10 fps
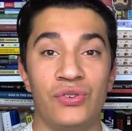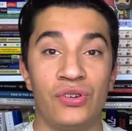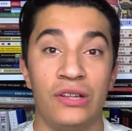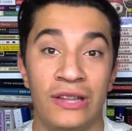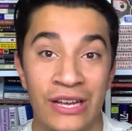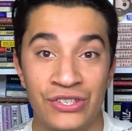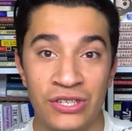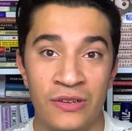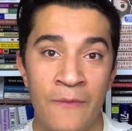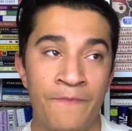
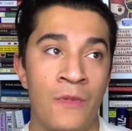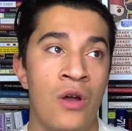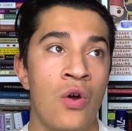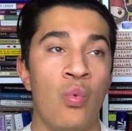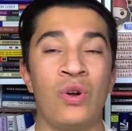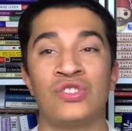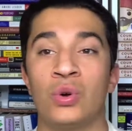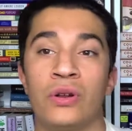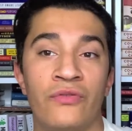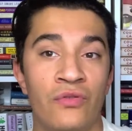collection what sort
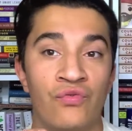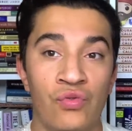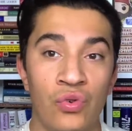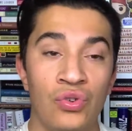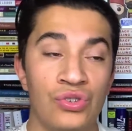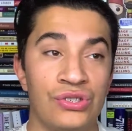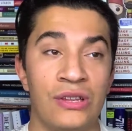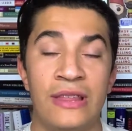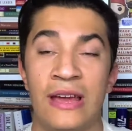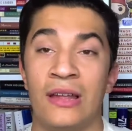of rules
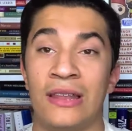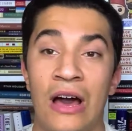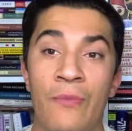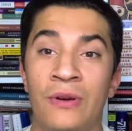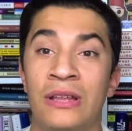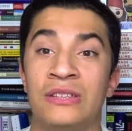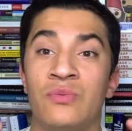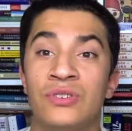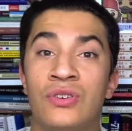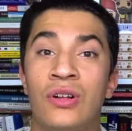they allow, but it's
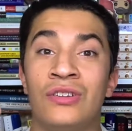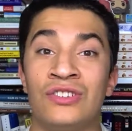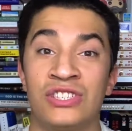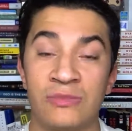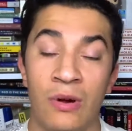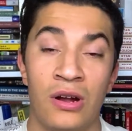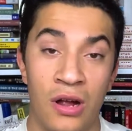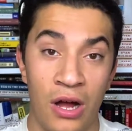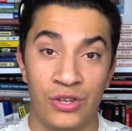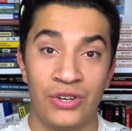what's called a smart
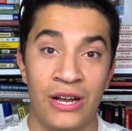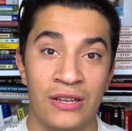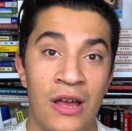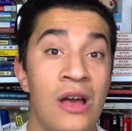contract.